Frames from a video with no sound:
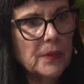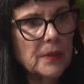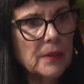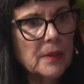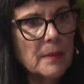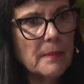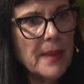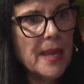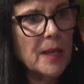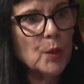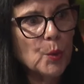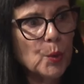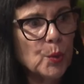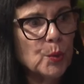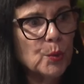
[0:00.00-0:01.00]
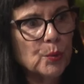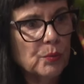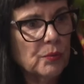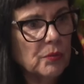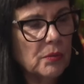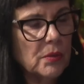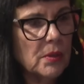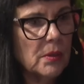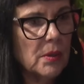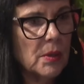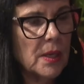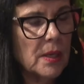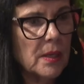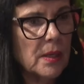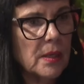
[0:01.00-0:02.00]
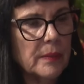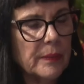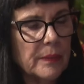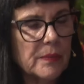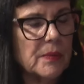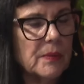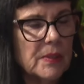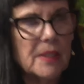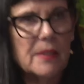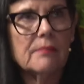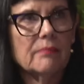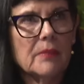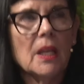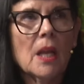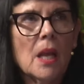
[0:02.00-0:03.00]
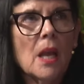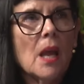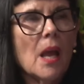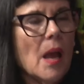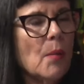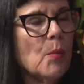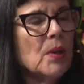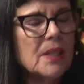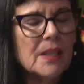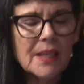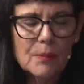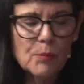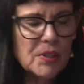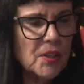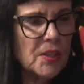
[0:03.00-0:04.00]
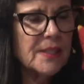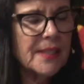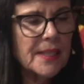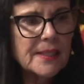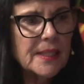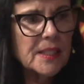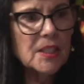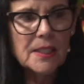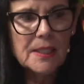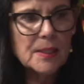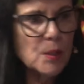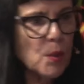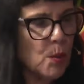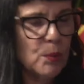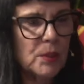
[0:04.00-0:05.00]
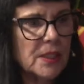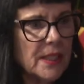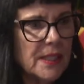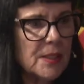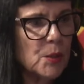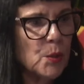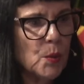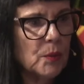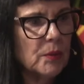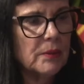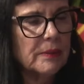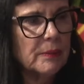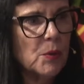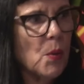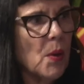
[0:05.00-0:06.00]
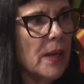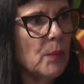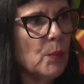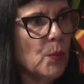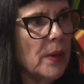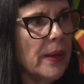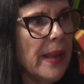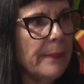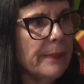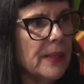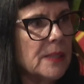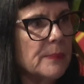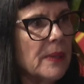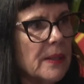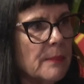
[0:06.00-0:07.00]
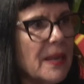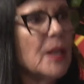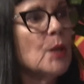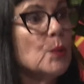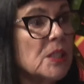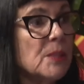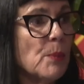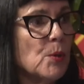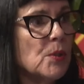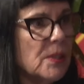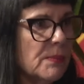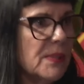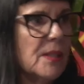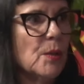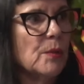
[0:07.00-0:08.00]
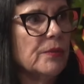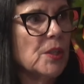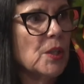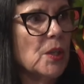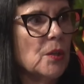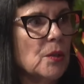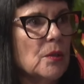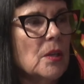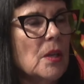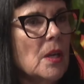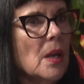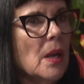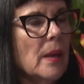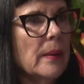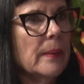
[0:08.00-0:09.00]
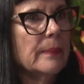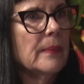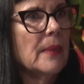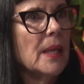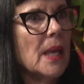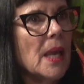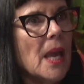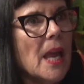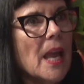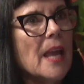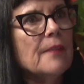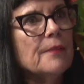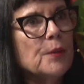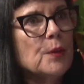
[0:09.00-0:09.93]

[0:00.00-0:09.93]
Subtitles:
man who I was going to say sexually assault. That's not quite what happened, but the man who exposed himself to you. If you